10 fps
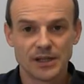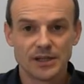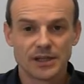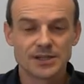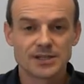
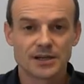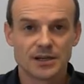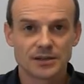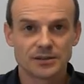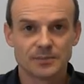let's
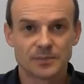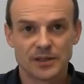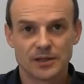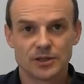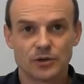start
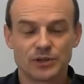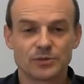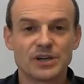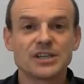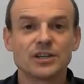with
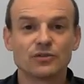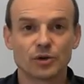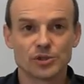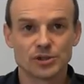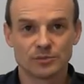basic
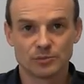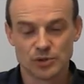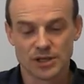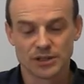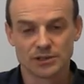information about
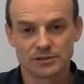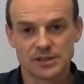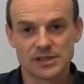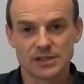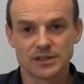ZAP.
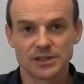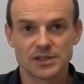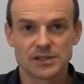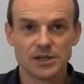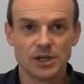ZAP
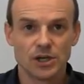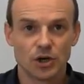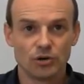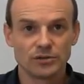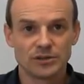is
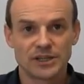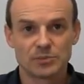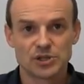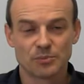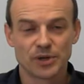long-term
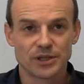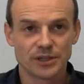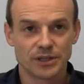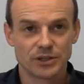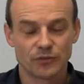supplier
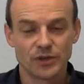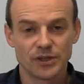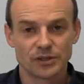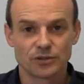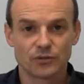in the
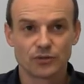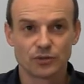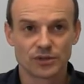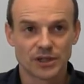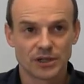field of
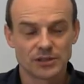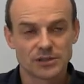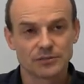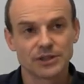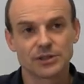contracts
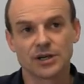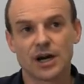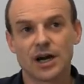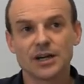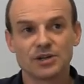with a
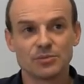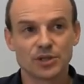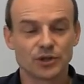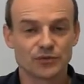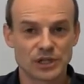high number
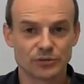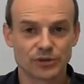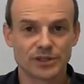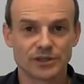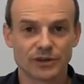of
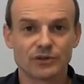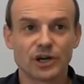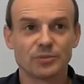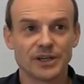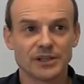security
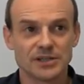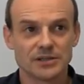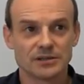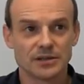requirements.